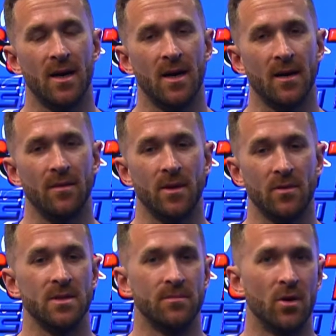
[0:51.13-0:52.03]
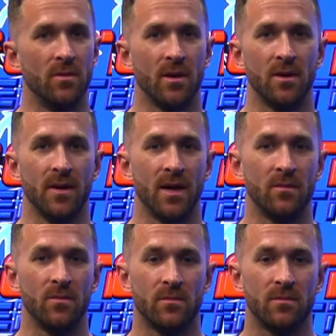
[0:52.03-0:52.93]
That was in Birmingham,
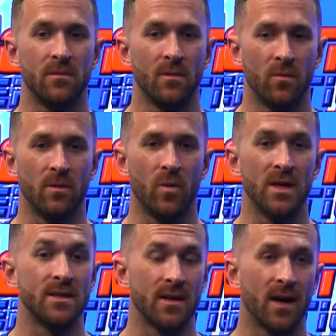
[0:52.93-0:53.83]
and Western